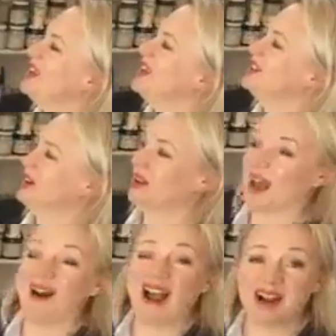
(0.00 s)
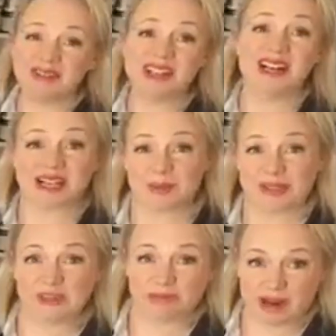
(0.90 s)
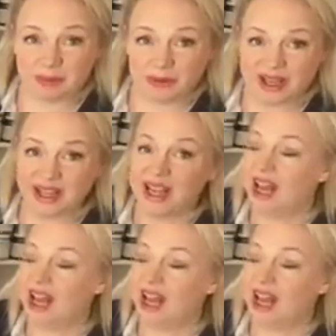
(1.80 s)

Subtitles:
So yeah, I have done a little bit of prep on it,